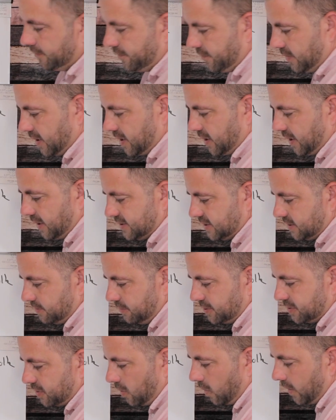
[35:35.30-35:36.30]
The
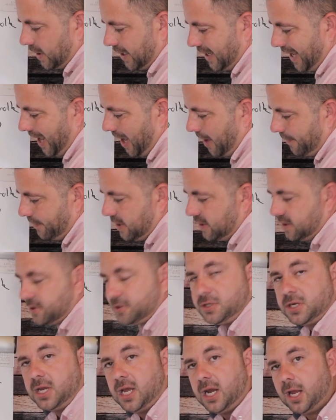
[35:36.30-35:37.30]
customer's already happy that
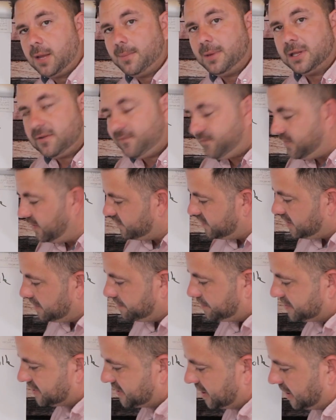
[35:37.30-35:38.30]
you're getting them at the
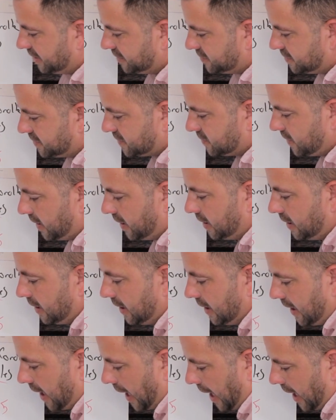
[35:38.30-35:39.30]
15% interest rate,
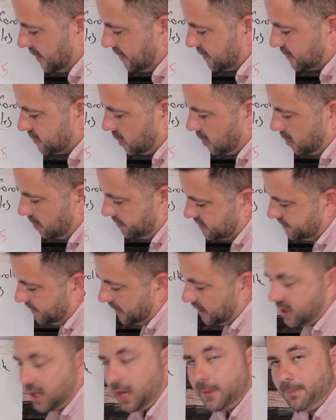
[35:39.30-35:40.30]
and the term has been
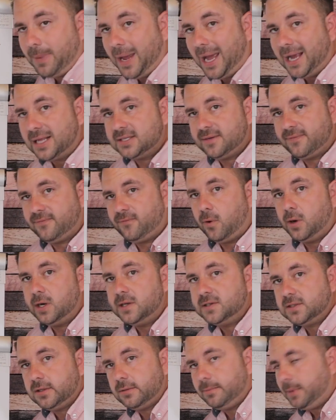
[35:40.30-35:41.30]
cut back to
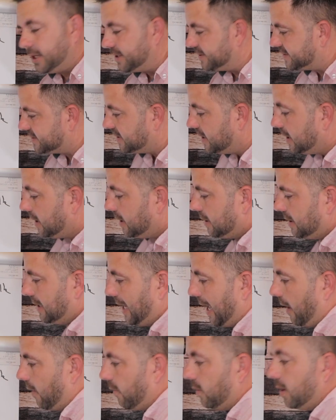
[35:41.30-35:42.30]
42 months.
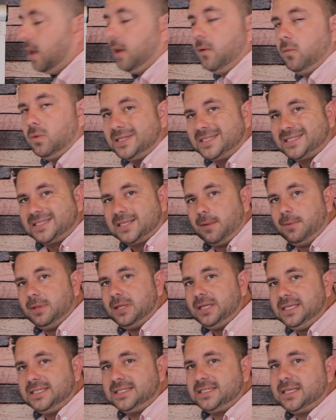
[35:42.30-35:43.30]
Now, with some of
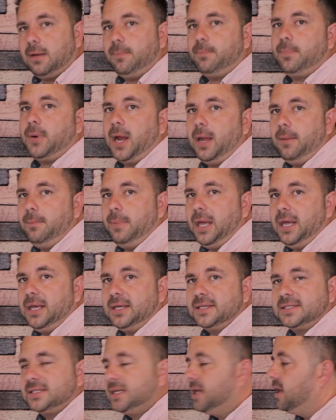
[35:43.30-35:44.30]
these subprime
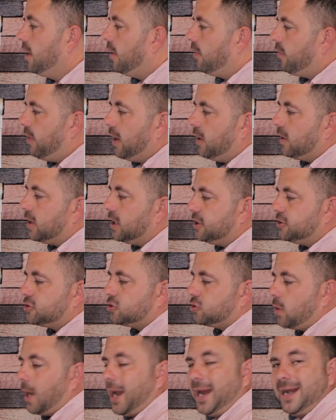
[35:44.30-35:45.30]
banks, they're going to
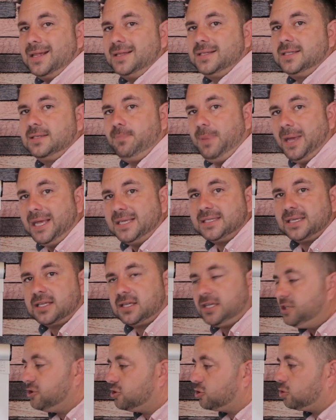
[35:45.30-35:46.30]
try to
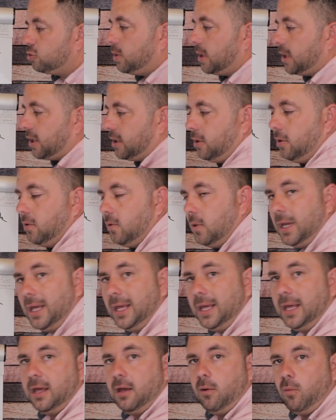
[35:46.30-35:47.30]
basically trick you
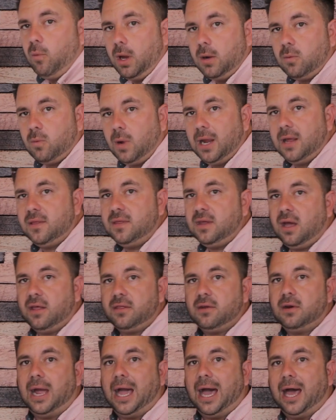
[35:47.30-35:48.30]
one way or the
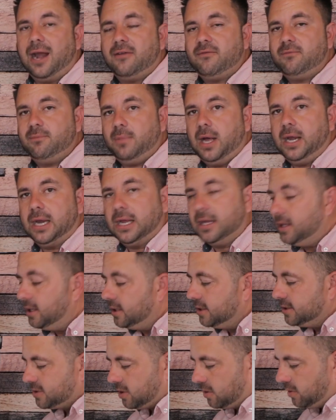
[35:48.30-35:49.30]
other out of money.
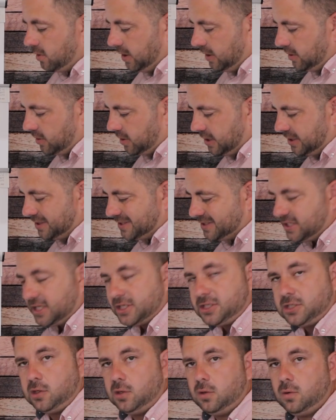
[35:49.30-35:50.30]
So they're either going to
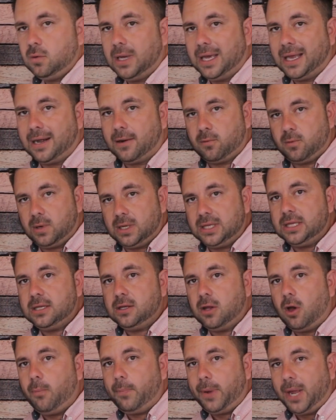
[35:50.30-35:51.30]
set you at a really
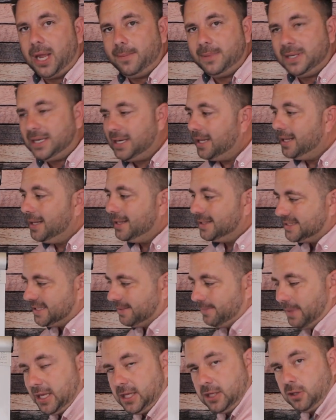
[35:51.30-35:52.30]
low payment to
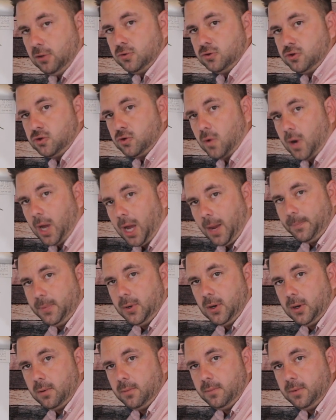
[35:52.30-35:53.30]
make you drop
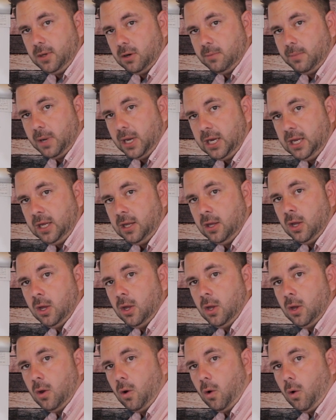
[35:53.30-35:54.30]
your money,
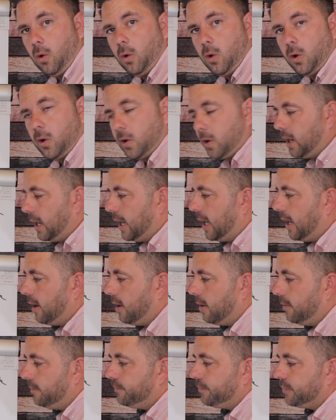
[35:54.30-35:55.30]

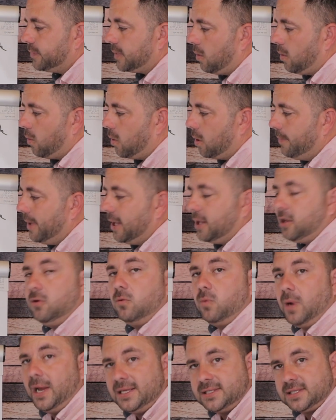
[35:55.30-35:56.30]
or make you
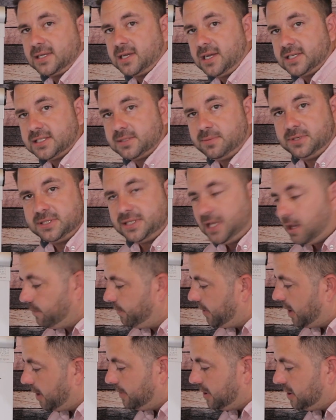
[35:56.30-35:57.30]
raise the customer's down
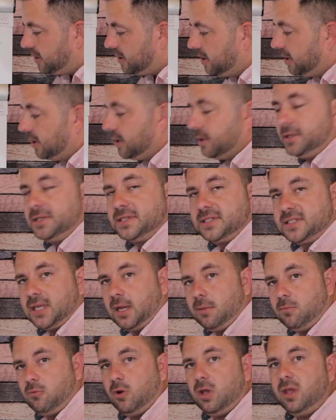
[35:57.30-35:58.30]
payment.
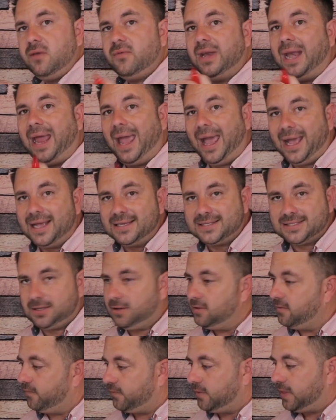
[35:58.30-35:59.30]
Some will even ask
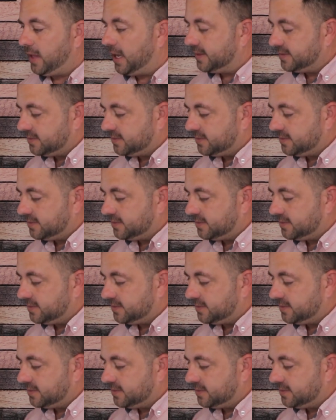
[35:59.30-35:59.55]
you for that.